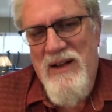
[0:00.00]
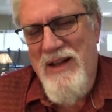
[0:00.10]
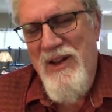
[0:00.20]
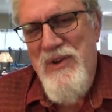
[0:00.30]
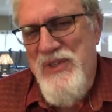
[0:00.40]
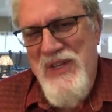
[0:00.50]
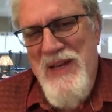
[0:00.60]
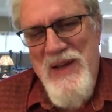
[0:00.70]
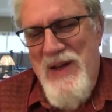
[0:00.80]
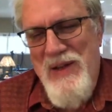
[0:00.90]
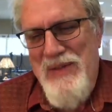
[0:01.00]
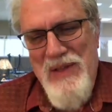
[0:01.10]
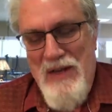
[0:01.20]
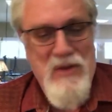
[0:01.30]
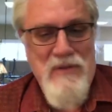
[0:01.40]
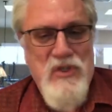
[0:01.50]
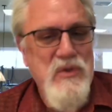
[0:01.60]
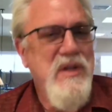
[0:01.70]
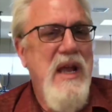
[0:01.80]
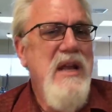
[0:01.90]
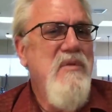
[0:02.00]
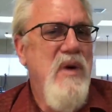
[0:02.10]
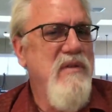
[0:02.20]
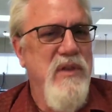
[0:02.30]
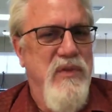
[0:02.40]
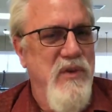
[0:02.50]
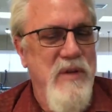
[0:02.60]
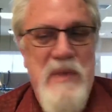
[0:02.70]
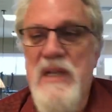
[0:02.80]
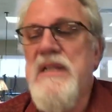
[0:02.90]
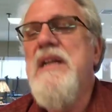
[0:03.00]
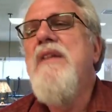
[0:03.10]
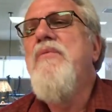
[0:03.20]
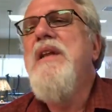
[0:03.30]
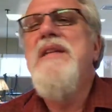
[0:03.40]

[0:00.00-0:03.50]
al-Huzayni al-Haddad could have chosen any one of the 30 because he really